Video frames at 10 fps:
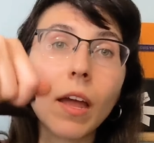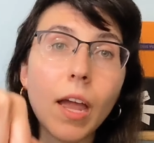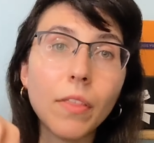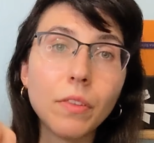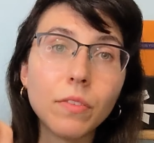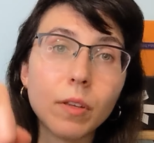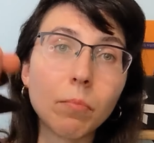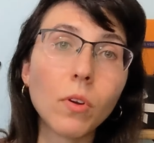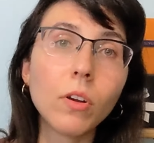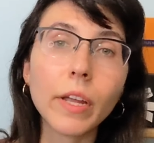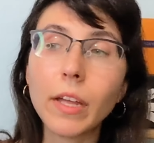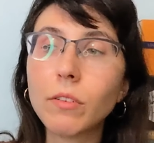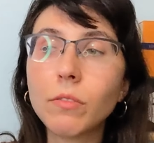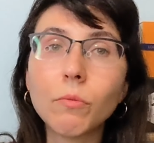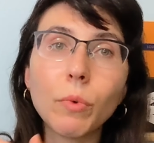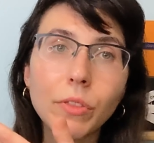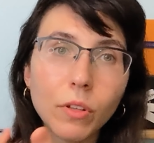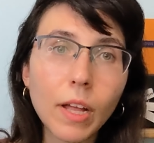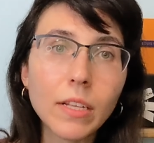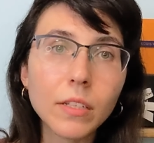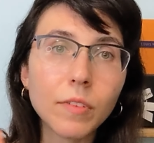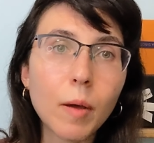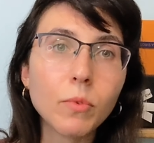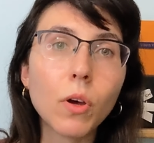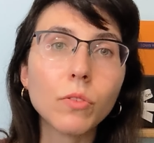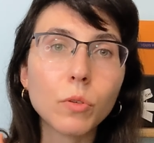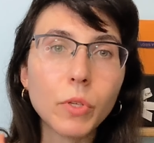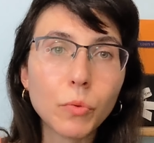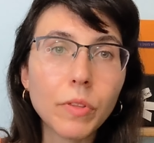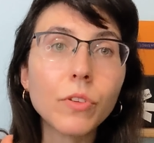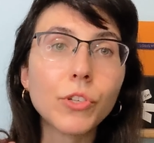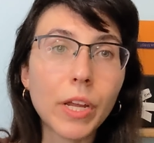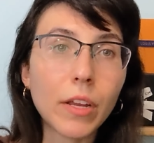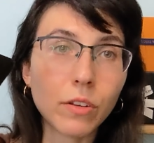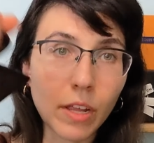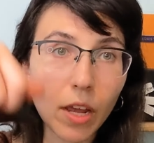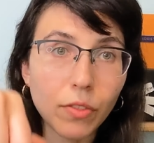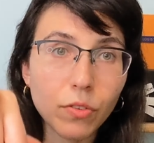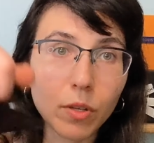and the zipper, and with the classic flaps also between the chain and the